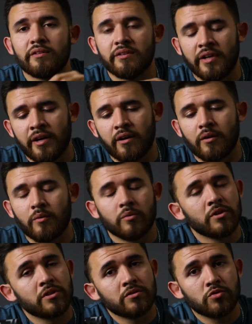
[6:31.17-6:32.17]
Now,
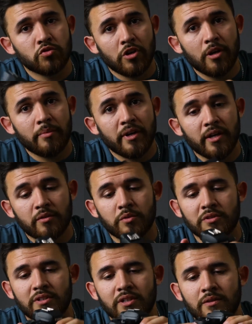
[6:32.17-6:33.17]
one drawback
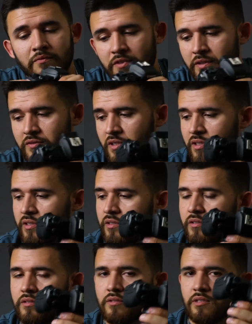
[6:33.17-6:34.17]
with the M50
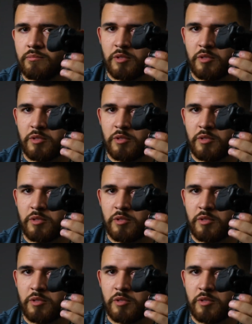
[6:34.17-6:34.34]
is,